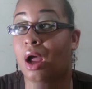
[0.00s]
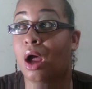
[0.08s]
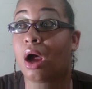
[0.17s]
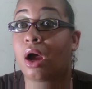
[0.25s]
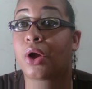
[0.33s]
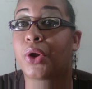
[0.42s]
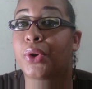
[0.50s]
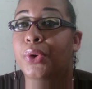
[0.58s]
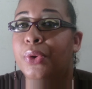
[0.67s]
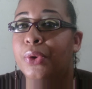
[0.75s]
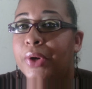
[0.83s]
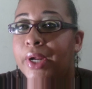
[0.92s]
A
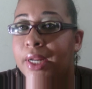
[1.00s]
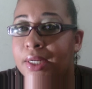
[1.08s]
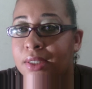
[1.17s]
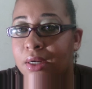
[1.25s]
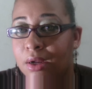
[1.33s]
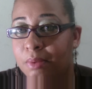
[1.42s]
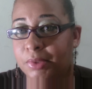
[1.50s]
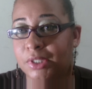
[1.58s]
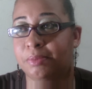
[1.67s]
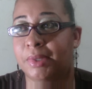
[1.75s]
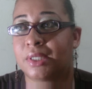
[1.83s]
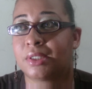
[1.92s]
great
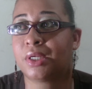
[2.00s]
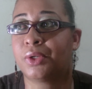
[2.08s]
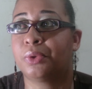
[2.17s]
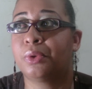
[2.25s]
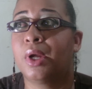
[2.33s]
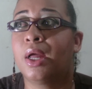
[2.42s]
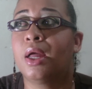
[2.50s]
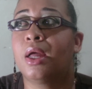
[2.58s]
accomplishment, you know.